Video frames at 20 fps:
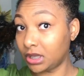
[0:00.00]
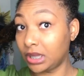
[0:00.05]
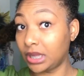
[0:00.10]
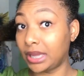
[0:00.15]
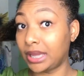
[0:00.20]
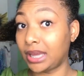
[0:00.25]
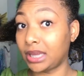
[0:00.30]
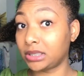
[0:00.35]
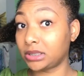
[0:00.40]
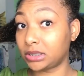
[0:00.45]

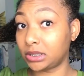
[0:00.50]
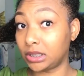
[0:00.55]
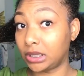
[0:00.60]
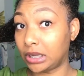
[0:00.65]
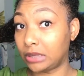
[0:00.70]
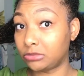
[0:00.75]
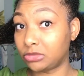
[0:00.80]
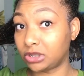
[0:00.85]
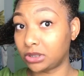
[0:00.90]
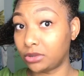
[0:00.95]
Actually,
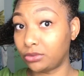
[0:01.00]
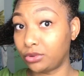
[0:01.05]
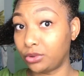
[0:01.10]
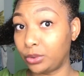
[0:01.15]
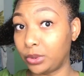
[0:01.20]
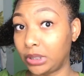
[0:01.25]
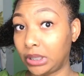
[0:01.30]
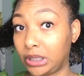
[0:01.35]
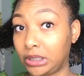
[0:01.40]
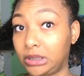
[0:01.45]
I'm just gonna do
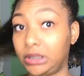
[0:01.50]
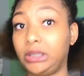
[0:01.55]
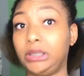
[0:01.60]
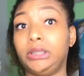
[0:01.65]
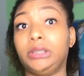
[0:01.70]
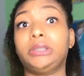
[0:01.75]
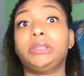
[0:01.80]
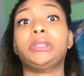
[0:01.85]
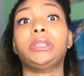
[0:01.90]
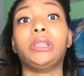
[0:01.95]
it like this
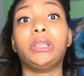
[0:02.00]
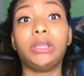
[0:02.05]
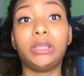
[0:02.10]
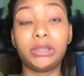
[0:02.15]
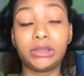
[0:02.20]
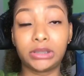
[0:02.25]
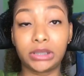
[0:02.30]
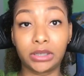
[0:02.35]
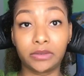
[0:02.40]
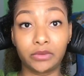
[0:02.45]

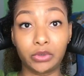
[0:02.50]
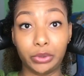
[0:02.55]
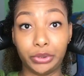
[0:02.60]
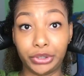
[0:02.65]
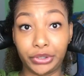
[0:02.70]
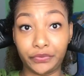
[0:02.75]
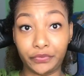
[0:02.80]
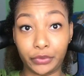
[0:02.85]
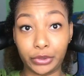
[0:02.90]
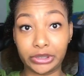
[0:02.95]
instead of doing it
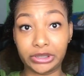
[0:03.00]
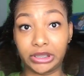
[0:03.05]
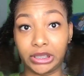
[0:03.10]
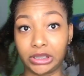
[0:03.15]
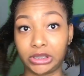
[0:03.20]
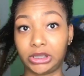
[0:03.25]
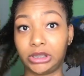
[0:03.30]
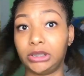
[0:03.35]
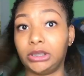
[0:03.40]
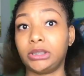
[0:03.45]
in 4
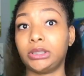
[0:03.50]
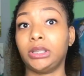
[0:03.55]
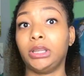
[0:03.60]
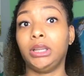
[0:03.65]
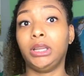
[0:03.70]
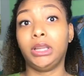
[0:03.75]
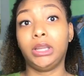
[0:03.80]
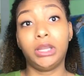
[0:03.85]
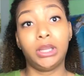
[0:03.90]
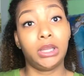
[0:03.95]
sections.
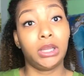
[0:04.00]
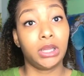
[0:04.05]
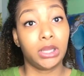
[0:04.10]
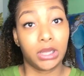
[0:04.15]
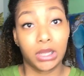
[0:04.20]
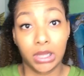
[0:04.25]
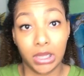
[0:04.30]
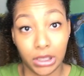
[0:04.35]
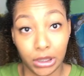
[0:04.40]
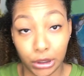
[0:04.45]

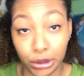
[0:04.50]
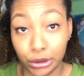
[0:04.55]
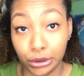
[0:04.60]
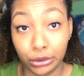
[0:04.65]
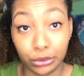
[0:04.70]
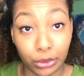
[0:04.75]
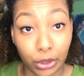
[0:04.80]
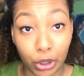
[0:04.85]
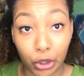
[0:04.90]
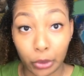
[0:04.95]

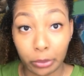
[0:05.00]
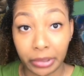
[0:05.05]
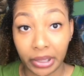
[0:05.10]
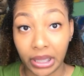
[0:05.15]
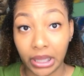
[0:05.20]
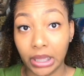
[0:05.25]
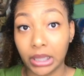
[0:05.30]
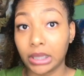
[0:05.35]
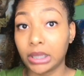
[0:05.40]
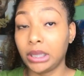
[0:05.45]
Do the whole
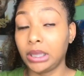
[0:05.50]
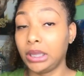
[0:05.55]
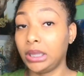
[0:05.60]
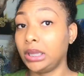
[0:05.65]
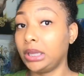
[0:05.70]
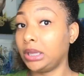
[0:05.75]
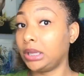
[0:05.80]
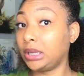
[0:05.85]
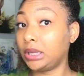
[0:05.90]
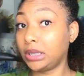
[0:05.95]
back
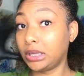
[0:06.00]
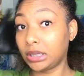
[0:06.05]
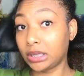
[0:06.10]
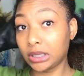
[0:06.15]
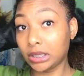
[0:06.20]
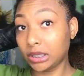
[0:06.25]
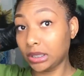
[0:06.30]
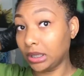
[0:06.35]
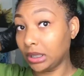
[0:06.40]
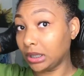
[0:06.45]

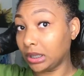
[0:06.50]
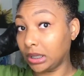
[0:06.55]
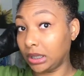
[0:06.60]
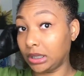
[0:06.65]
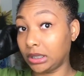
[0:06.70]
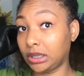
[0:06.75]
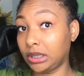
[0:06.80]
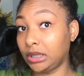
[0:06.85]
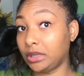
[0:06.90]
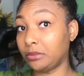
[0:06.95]

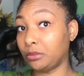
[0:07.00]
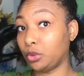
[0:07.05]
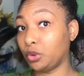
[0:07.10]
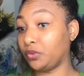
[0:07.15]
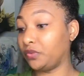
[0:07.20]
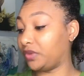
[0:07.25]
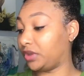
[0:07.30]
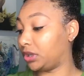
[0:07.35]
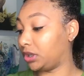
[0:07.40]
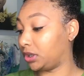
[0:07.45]
and keep
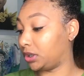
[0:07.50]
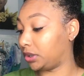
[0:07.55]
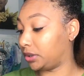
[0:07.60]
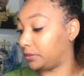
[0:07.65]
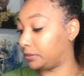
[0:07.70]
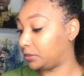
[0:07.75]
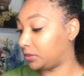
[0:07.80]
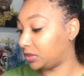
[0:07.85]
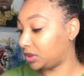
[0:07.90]
moving up.